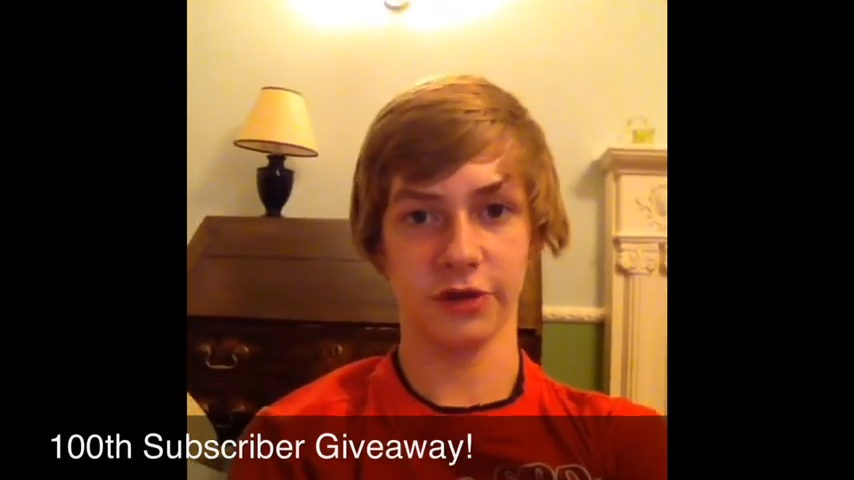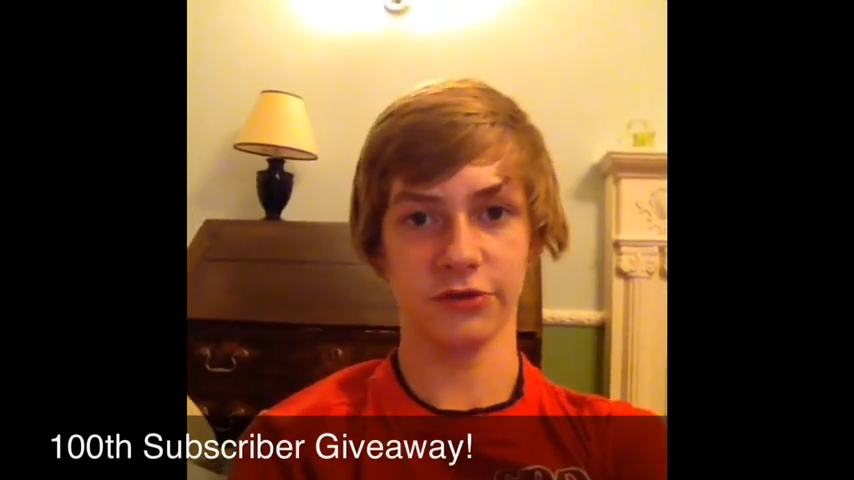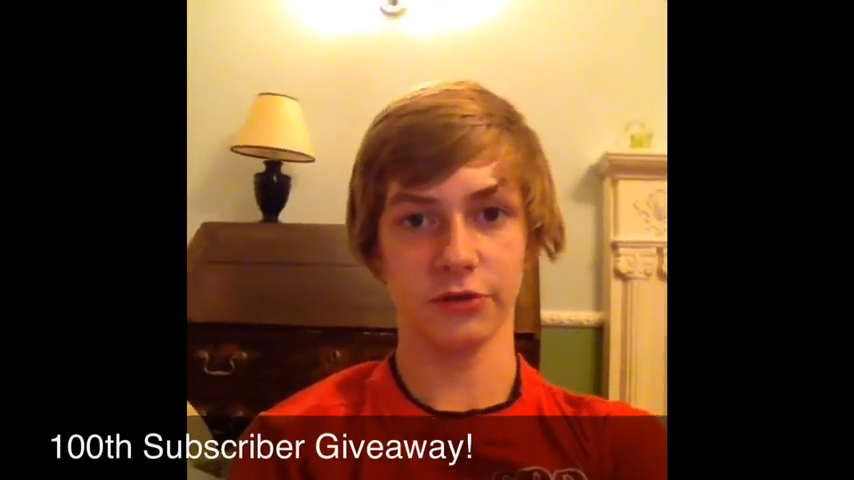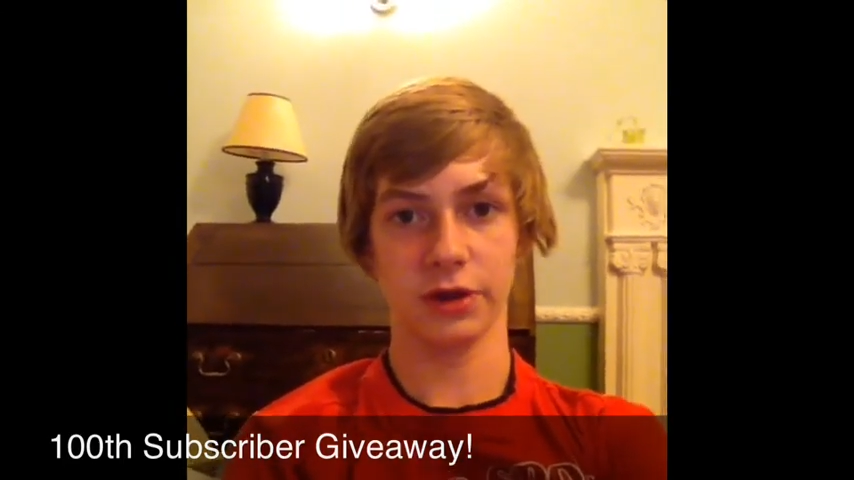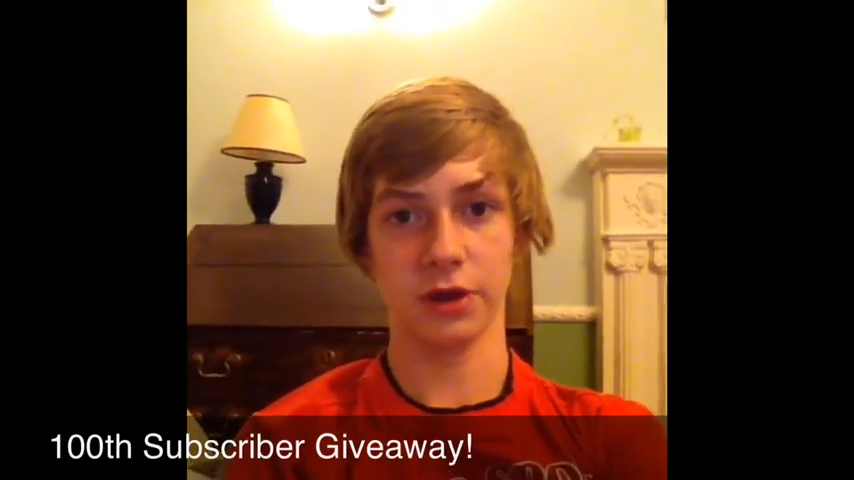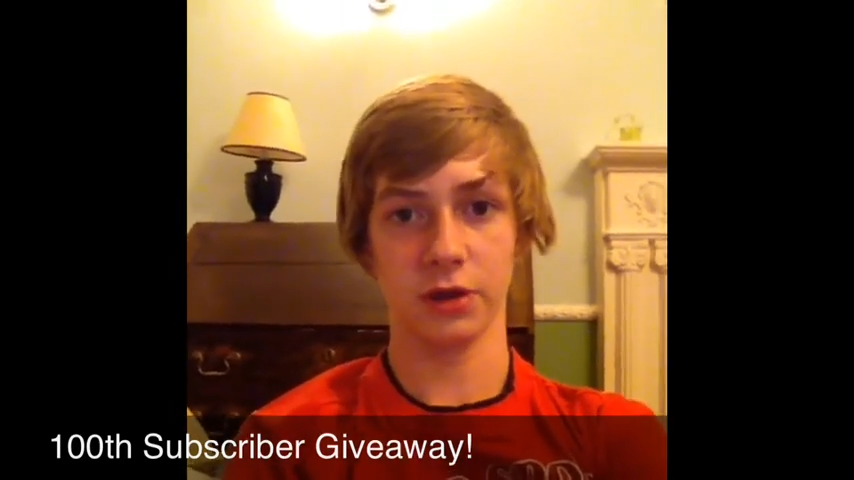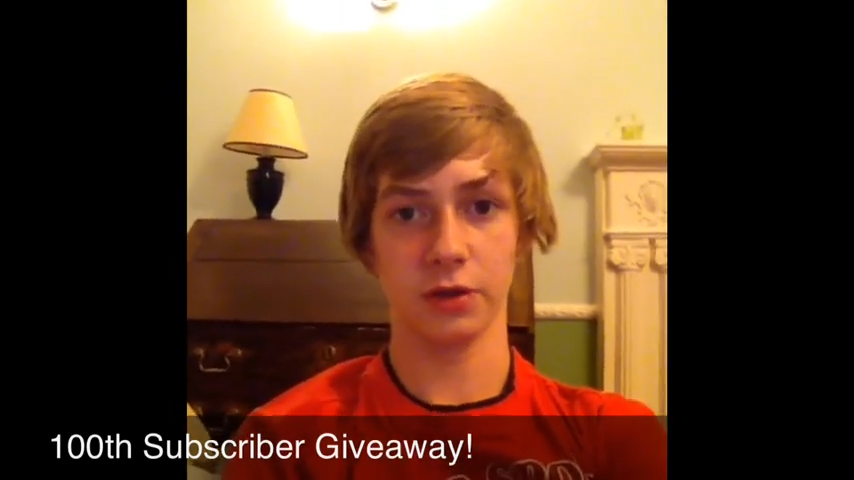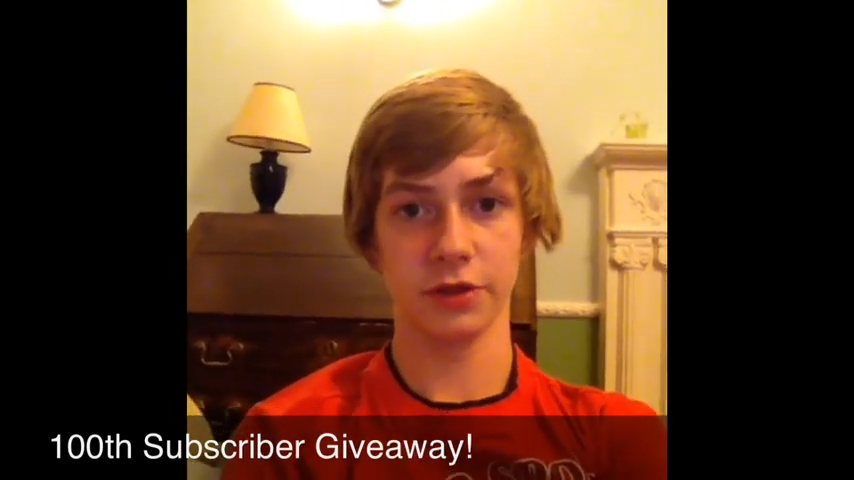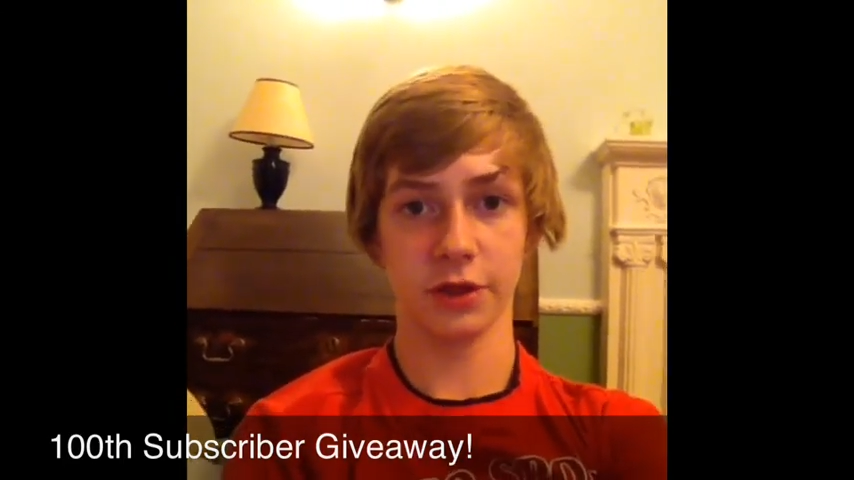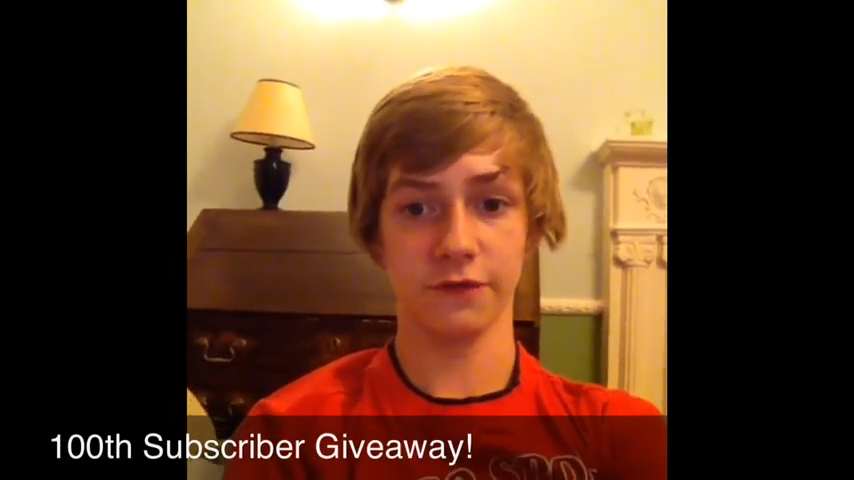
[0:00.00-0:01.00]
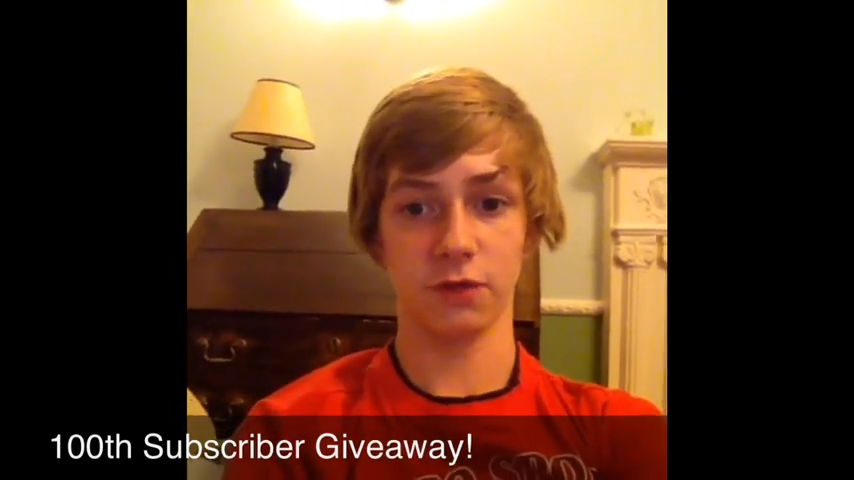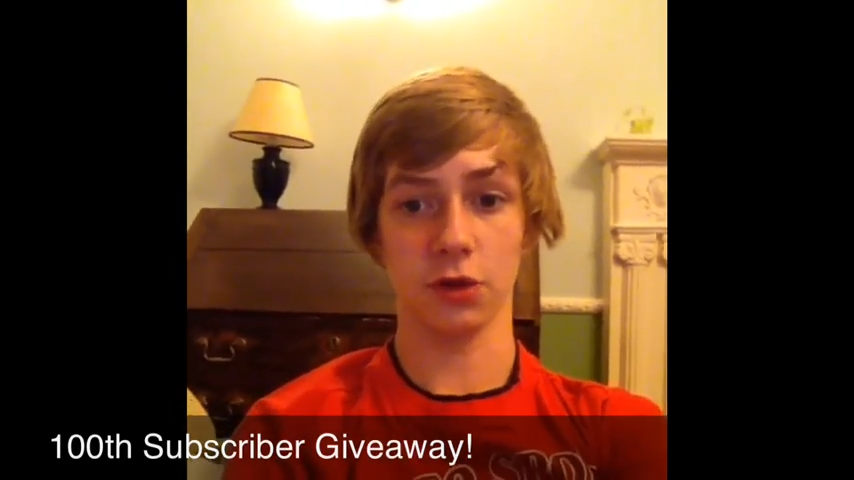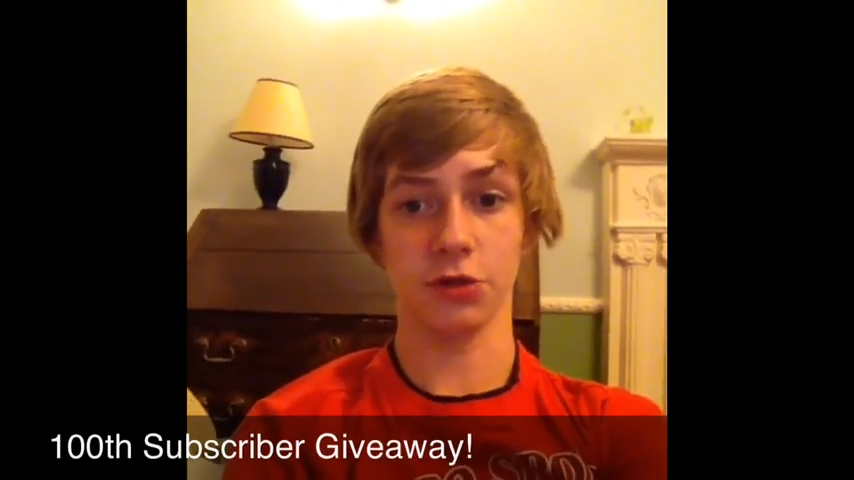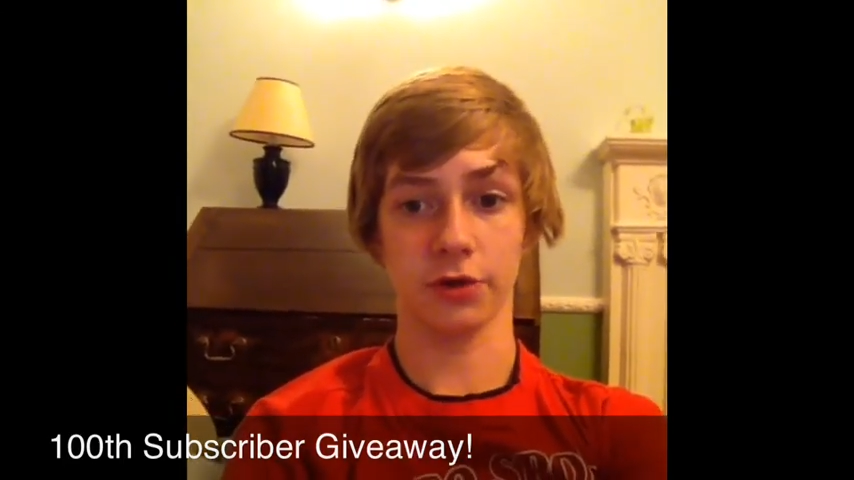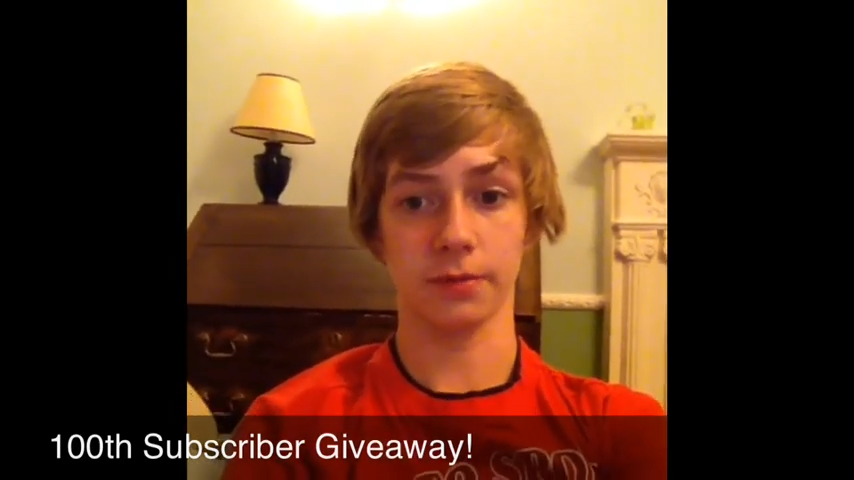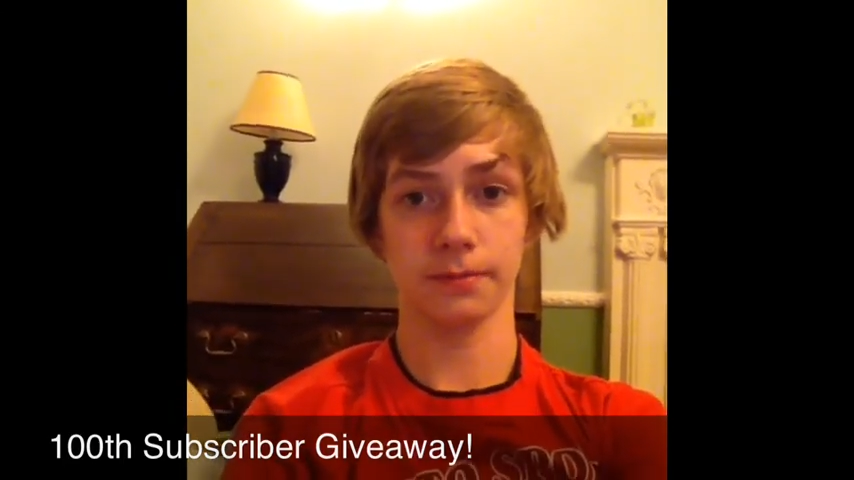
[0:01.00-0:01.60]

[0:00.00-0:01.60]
entering. Thank you for watching.